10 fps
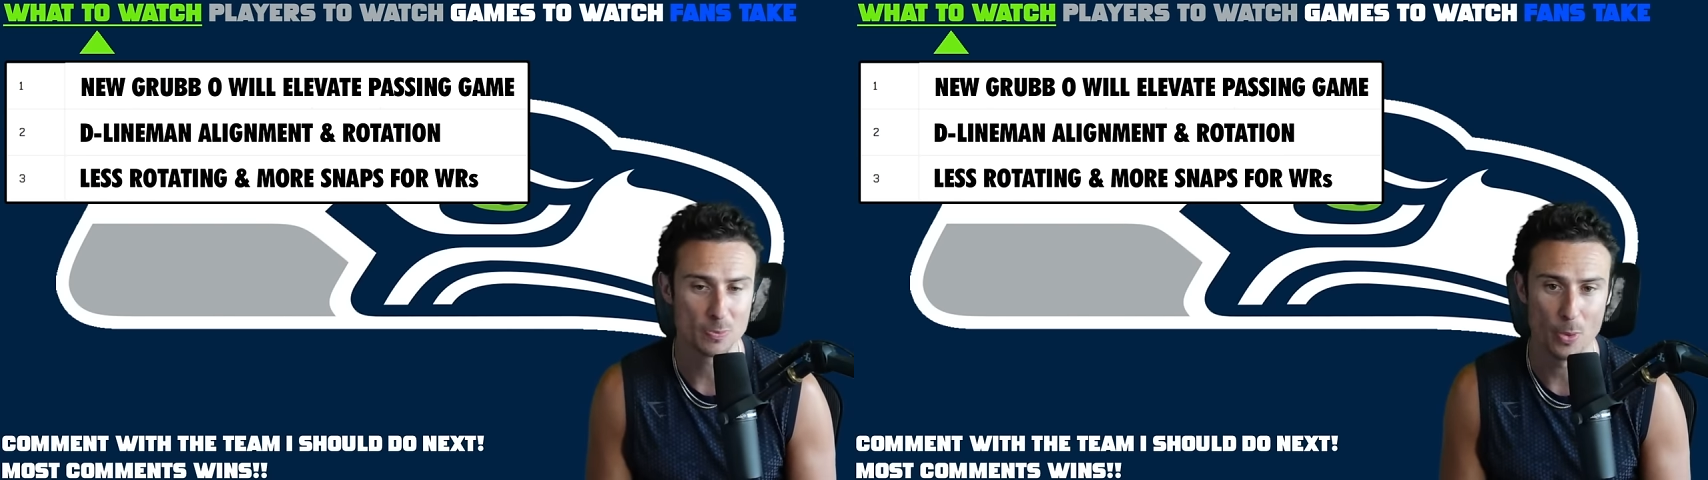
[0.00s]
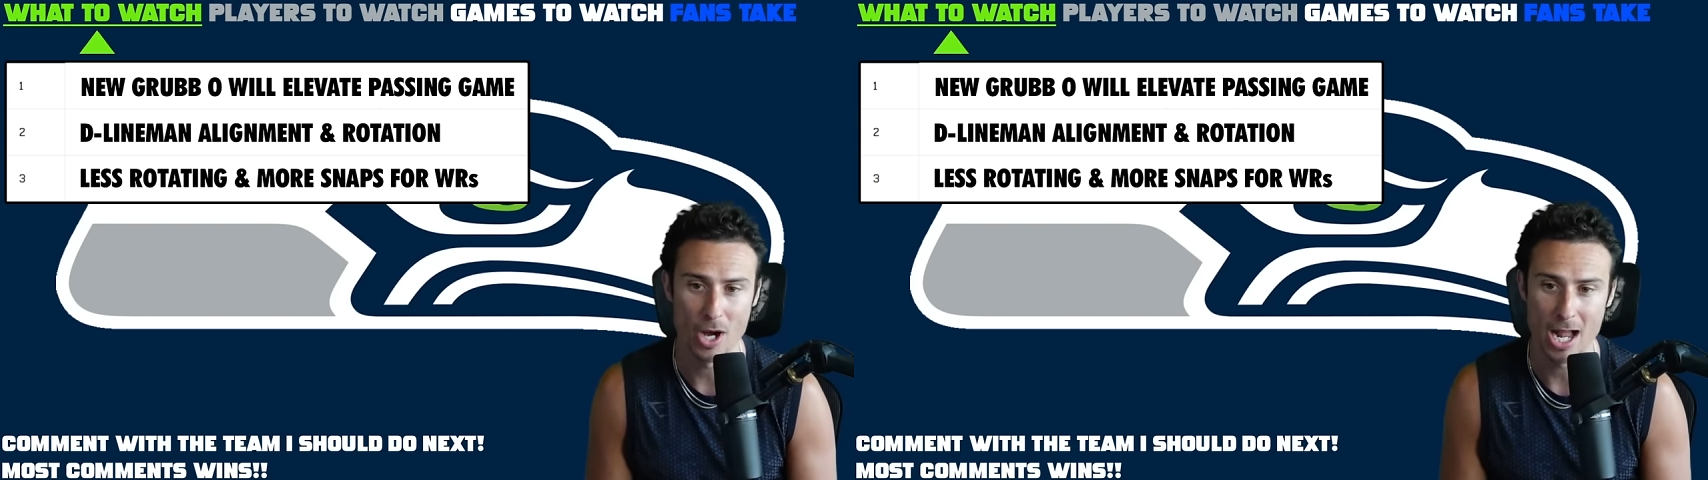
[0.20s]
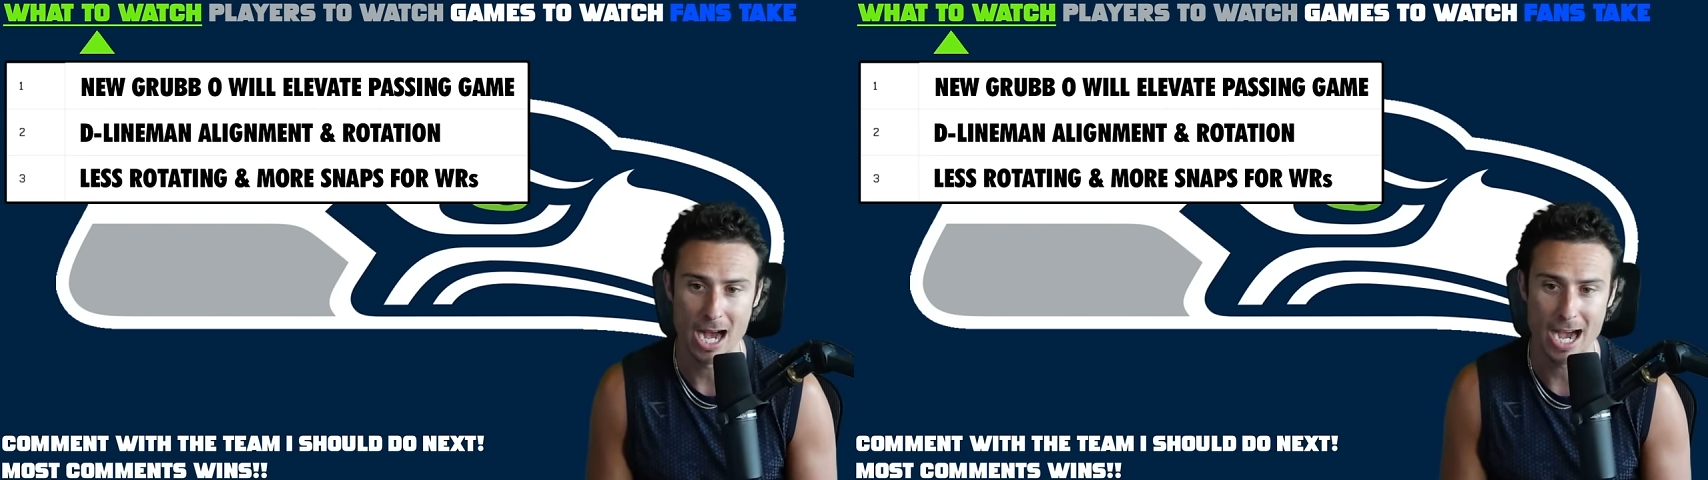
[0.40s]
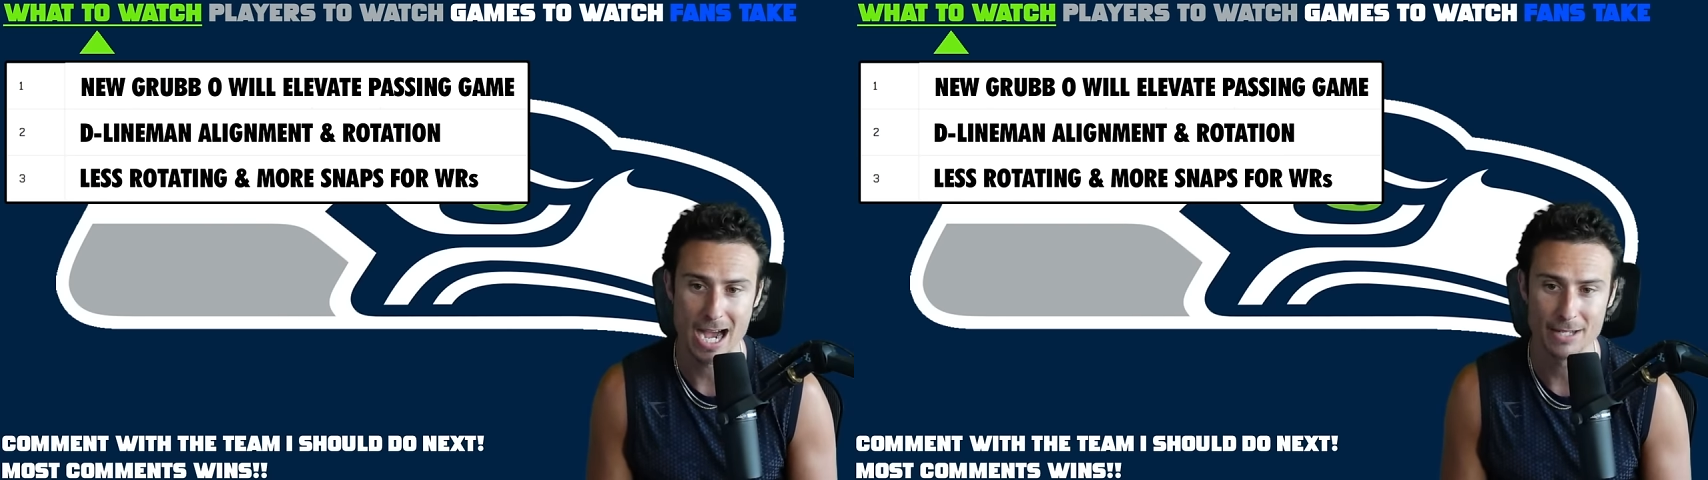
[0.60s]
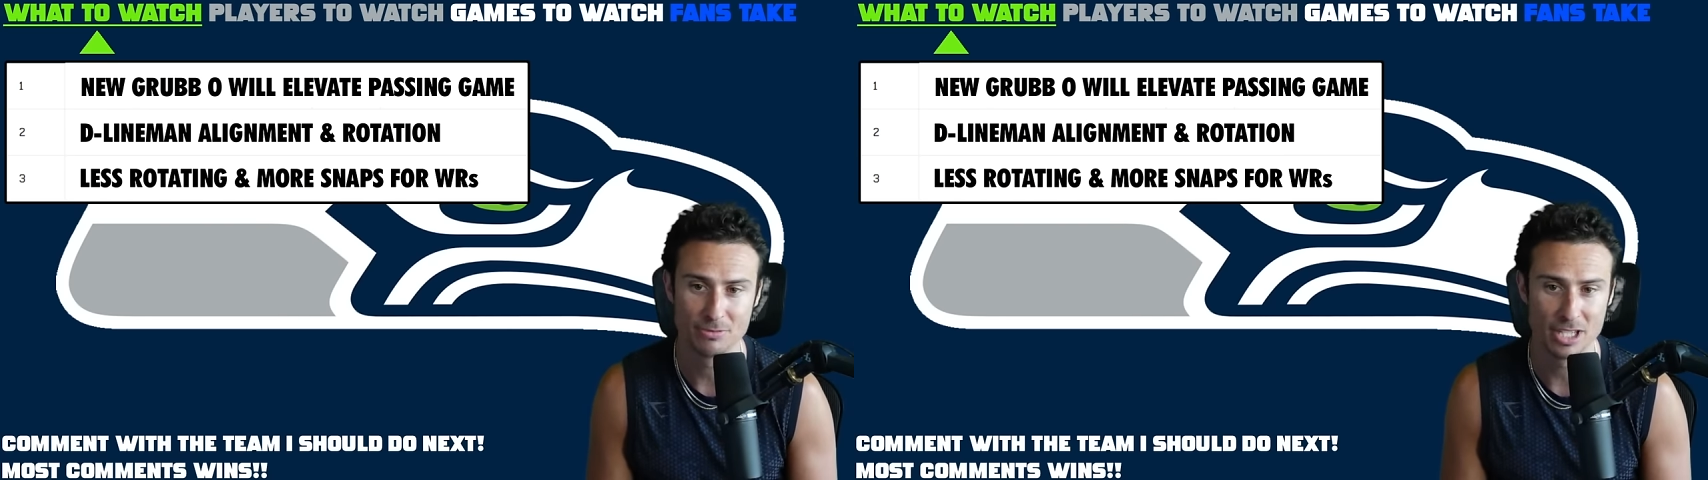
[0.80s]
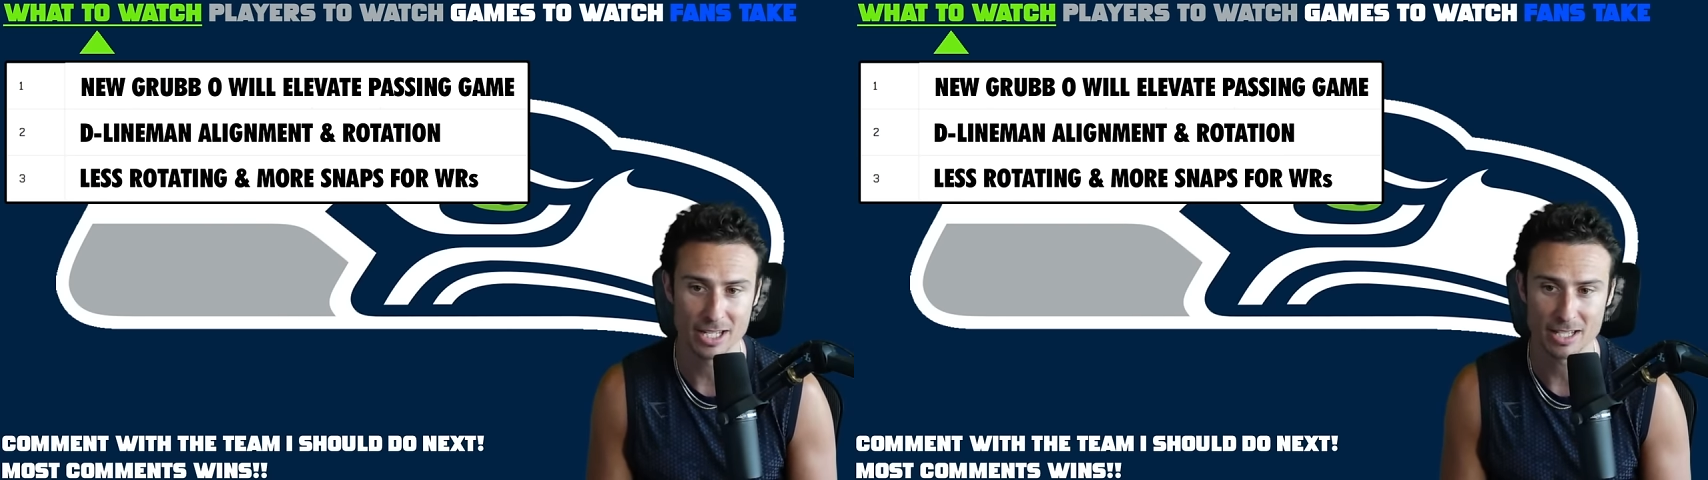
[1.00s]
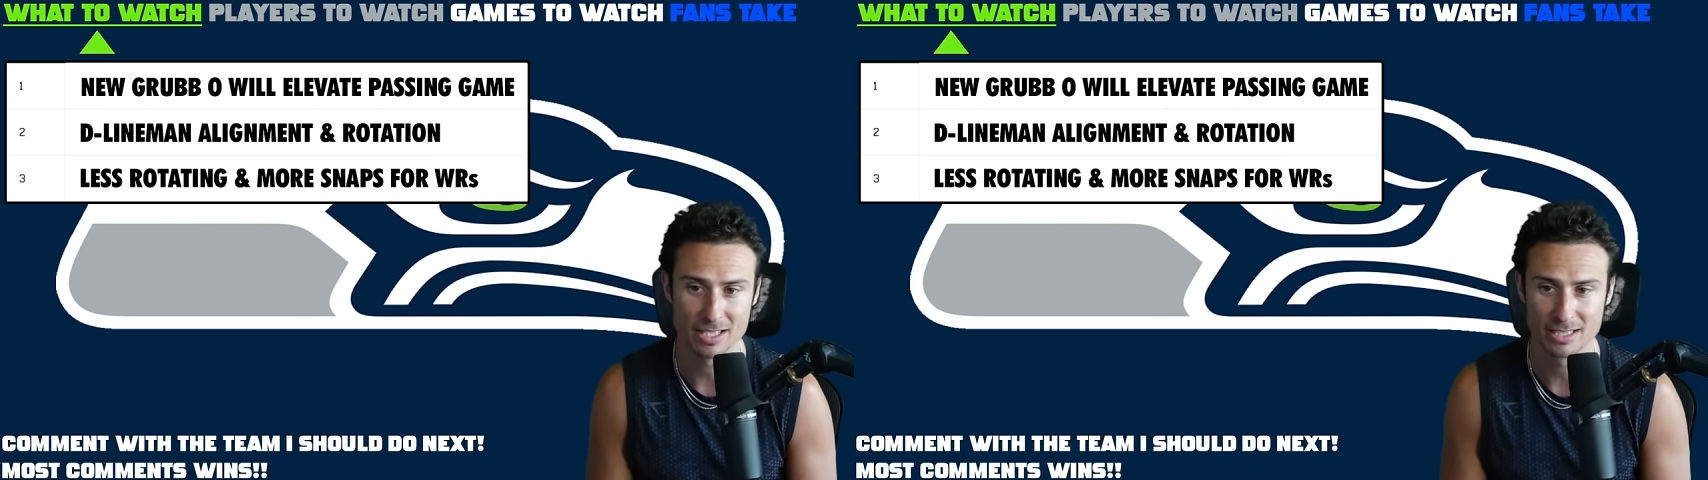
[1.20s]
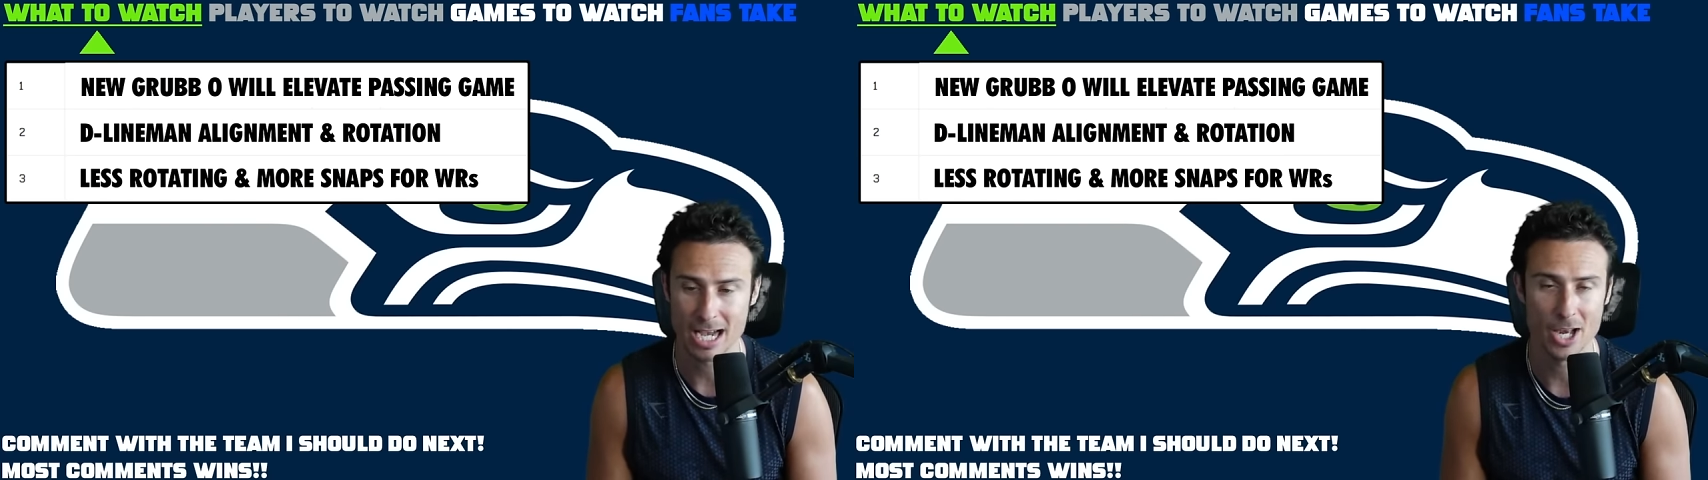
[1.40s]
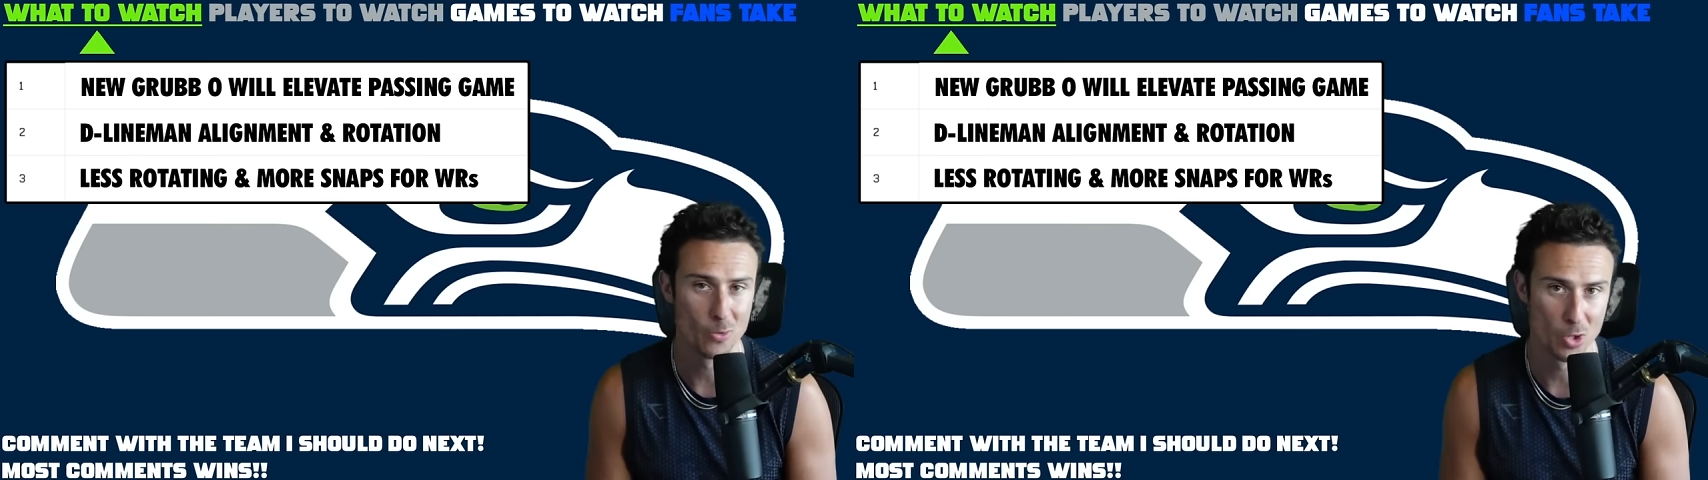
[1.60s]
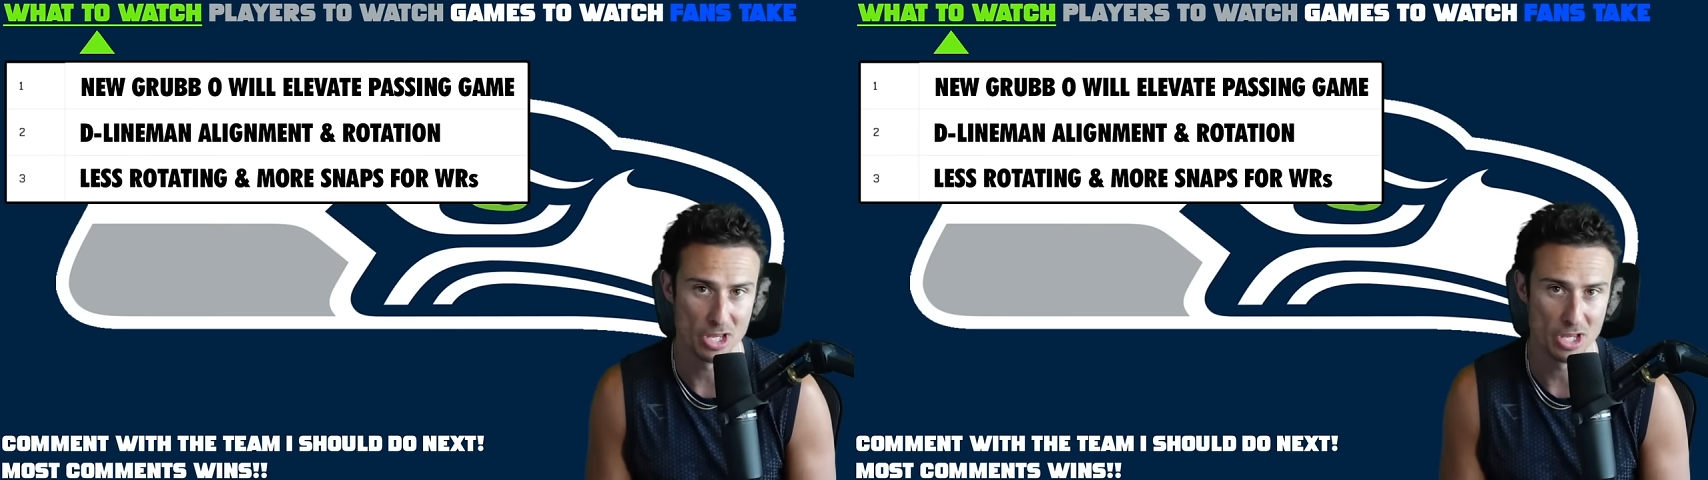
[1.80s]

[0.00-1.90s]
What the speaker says: but I think this is kind of where